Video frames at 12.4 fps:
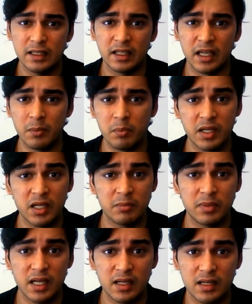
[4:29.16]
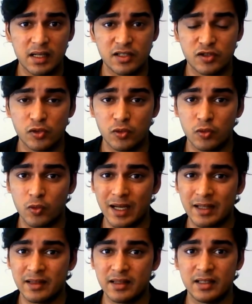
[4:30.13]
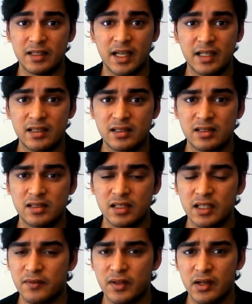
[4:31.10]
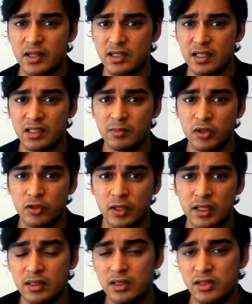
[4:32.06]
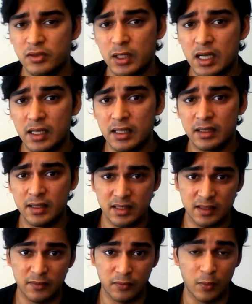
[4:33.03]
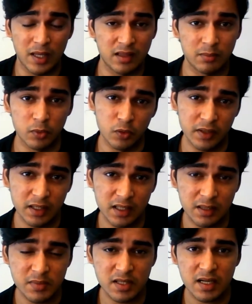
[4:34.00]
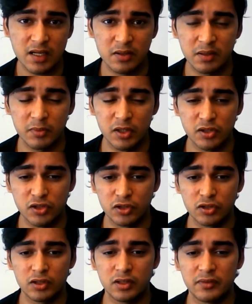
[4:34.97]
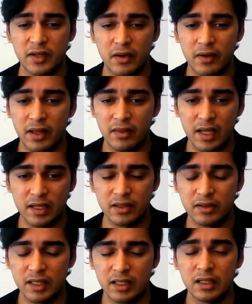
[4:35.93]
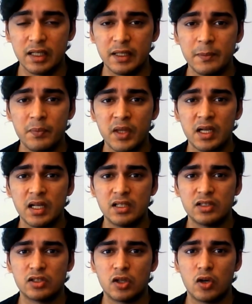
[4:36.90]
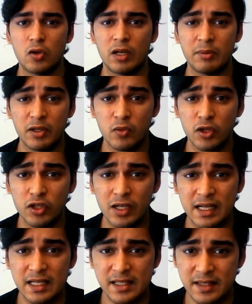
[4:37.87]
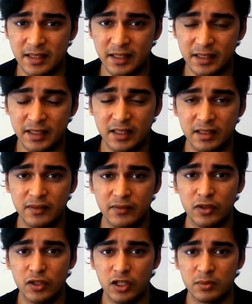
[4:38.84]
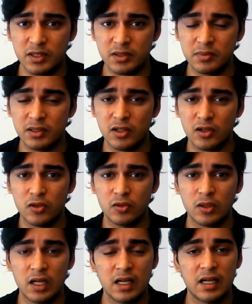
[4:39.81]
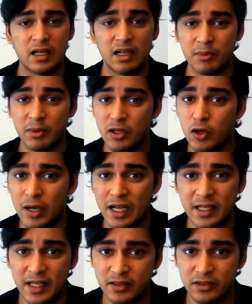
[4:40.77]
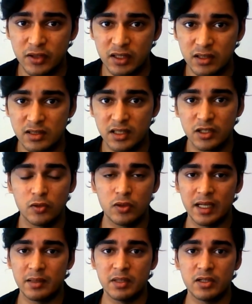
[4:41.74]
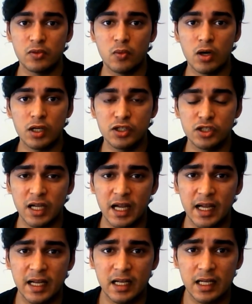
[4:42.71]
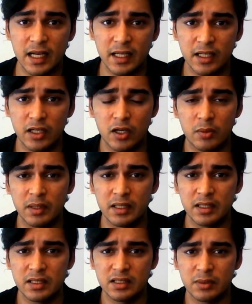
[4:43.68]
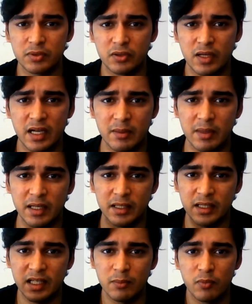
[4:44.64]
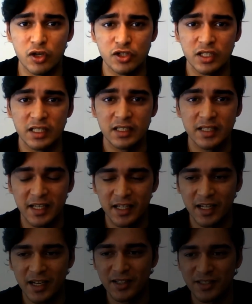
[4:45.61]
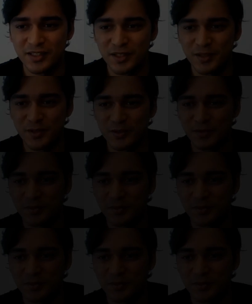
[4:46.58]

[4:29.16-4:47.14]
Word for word: keep me updated as to when the next, if there is any more trailers regarding this, when the movie comes out. I'm not sure if I read that correctly. So let me know what you guys think. Leave your comments below. Let me know any other trailers that you'd like me to watch, and like, comment, subscribe, and keep watching. Take care. See you.